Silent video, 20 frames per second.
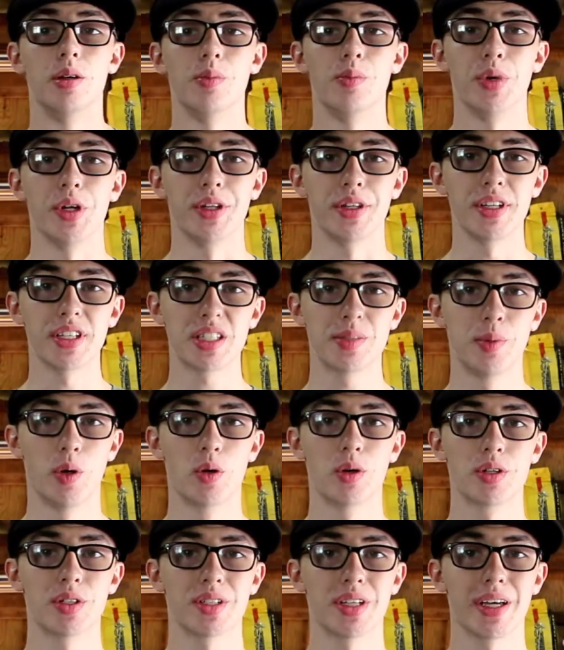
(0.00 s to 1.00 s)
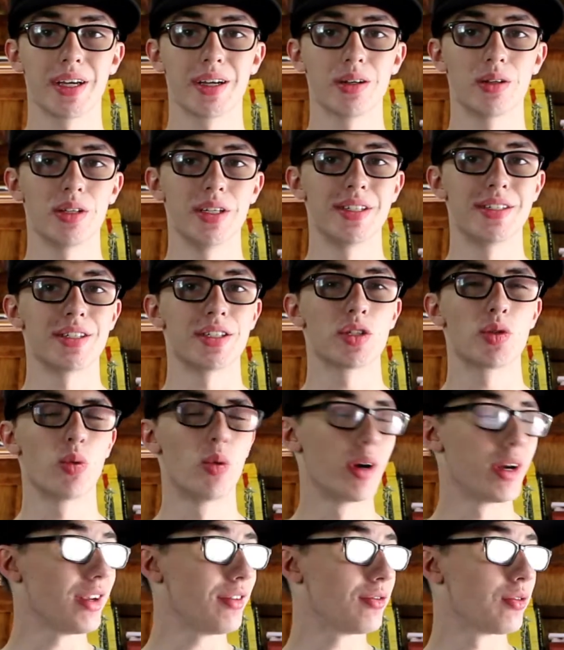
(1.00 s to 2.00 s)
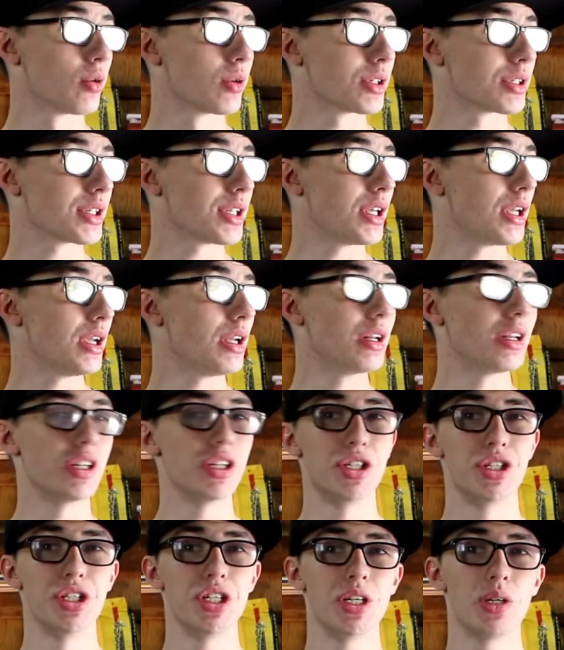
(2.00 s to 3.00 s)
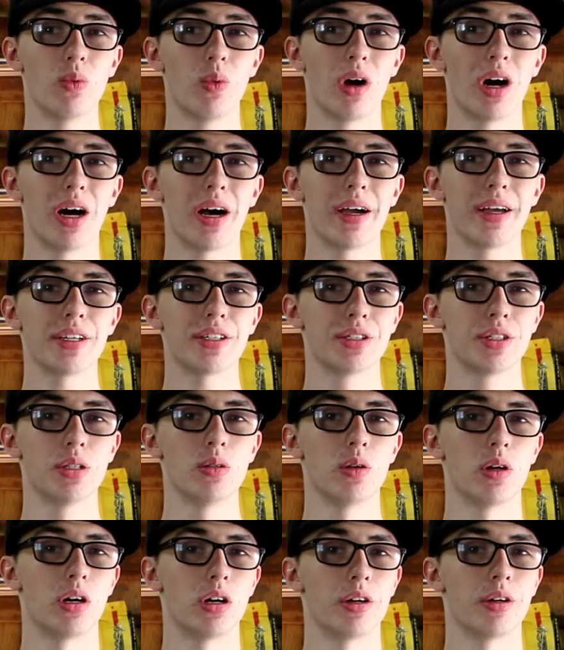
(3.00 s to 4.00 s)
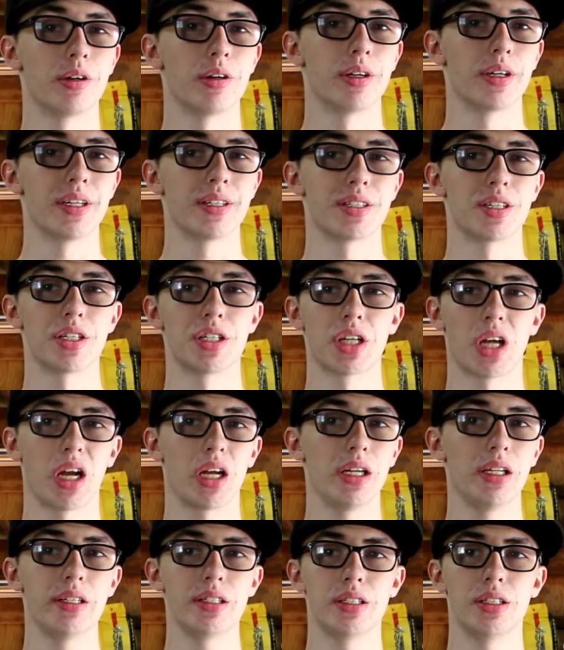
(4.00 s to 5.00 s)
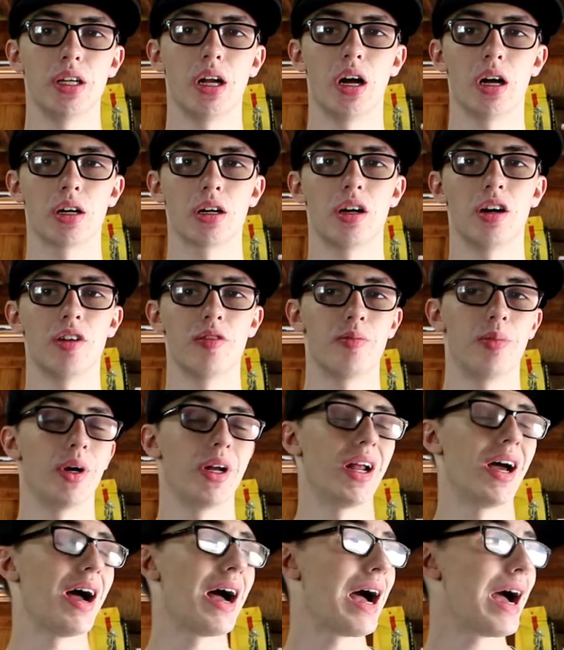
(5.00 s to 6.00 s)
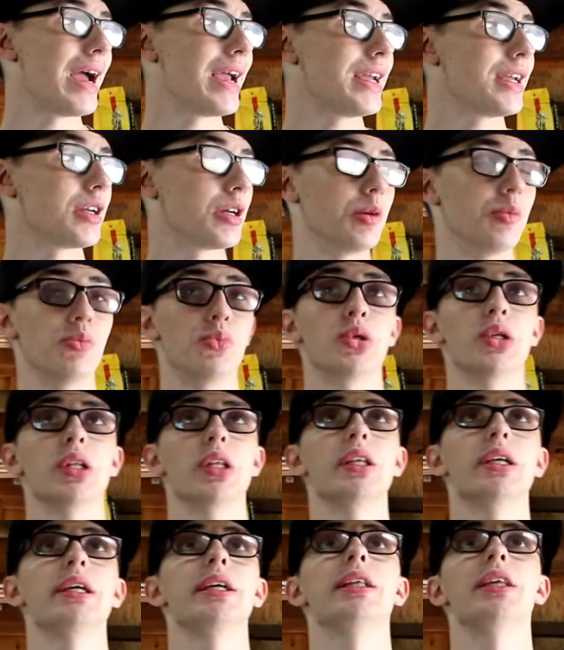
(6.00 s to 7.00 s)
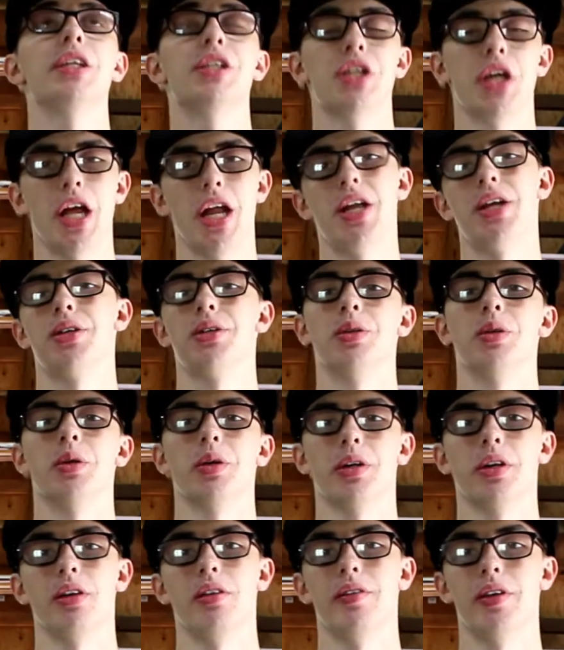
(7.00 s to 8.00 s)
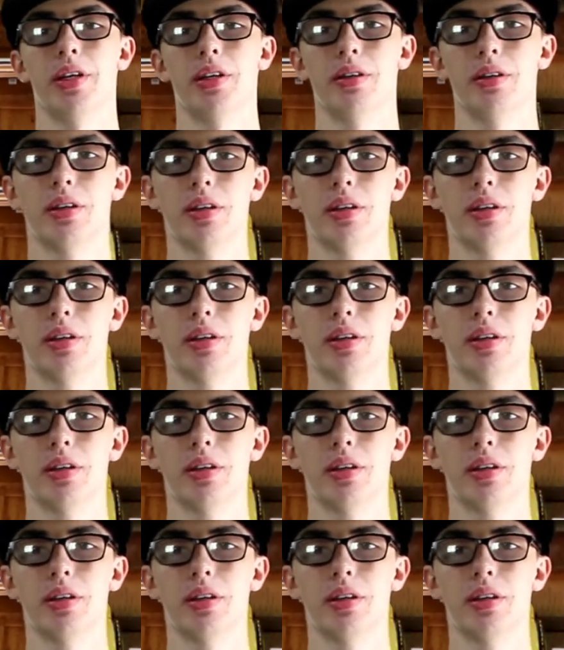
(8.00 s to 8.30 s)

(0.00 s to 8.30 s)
But this motorcycle is a 2014 GY200. It's a Chinese knockoff, but I completely changed the look of it.